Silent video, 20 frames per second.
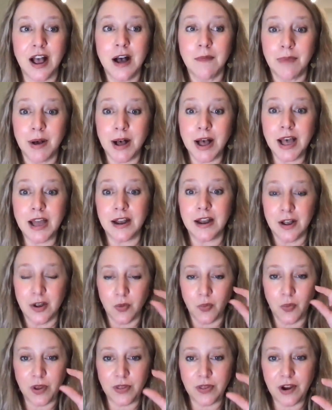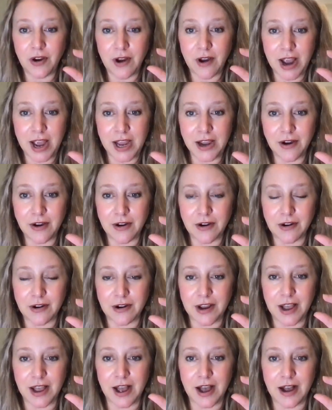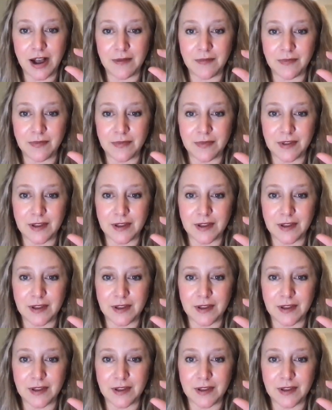but when their anger um,